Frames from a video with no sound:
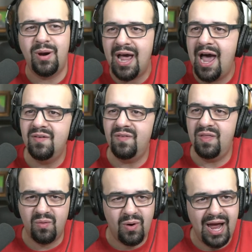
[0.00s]
are kind of
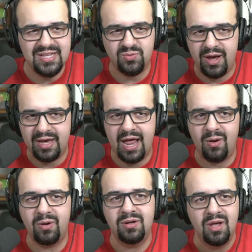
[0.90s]
on the rise right
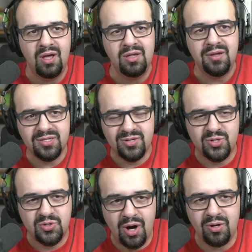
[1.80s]
now. And you guys are
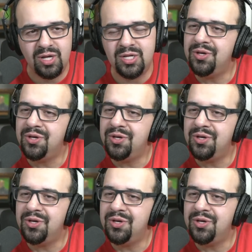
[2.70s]
struggling.